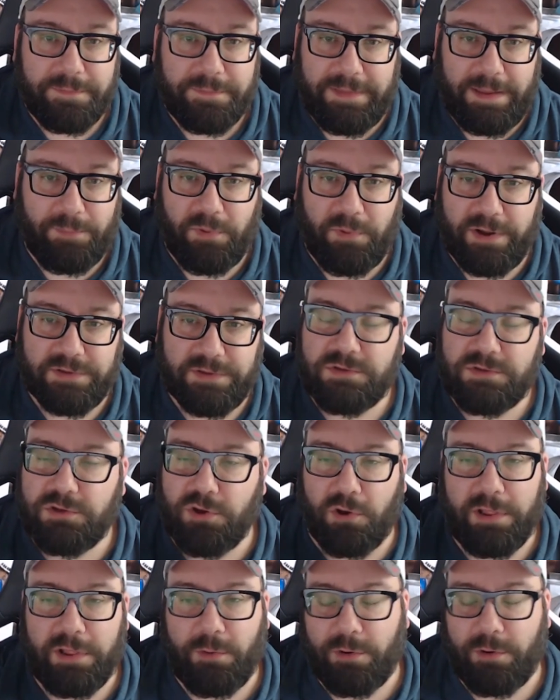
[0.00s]
that price,
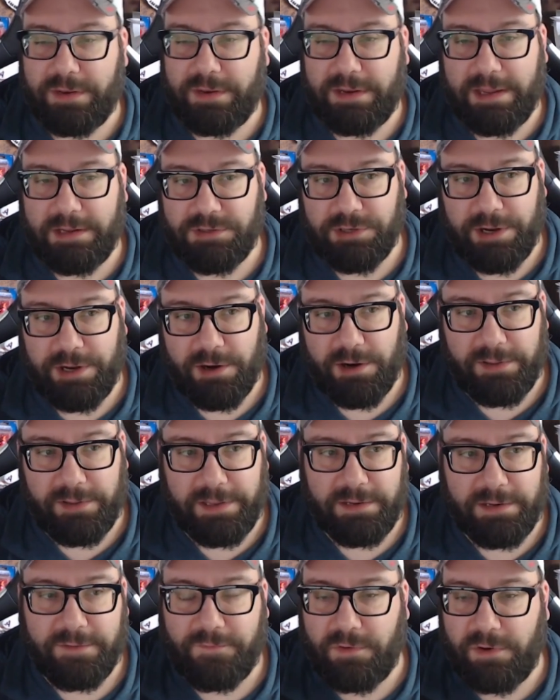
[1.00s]
totally worth it to get your gear
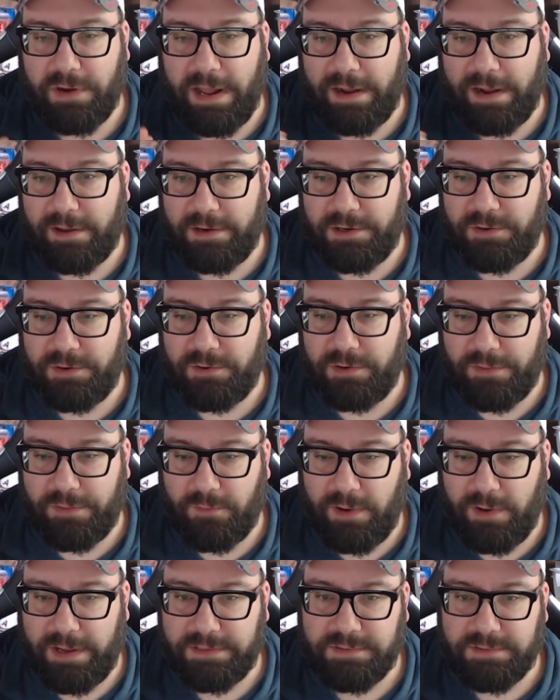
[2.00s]
clean if you're not going to do it
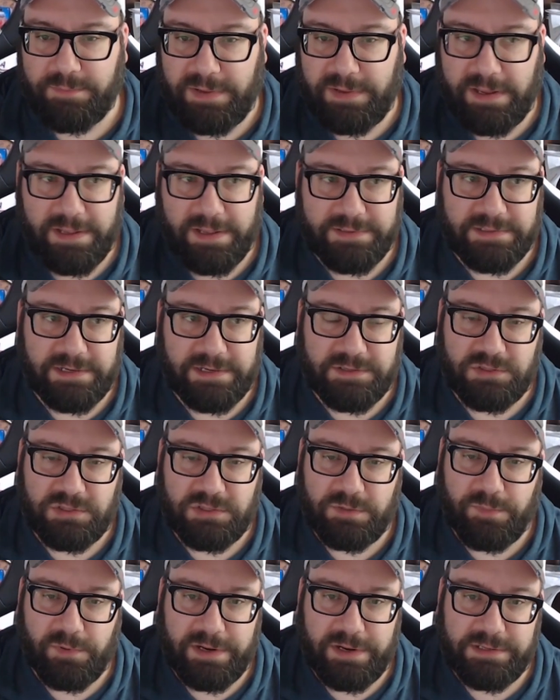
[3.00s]
otherwise, because it is
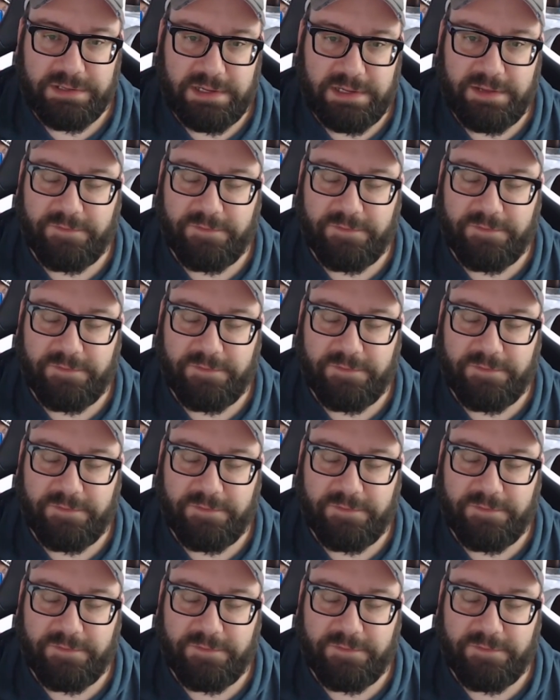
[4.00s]
super easy.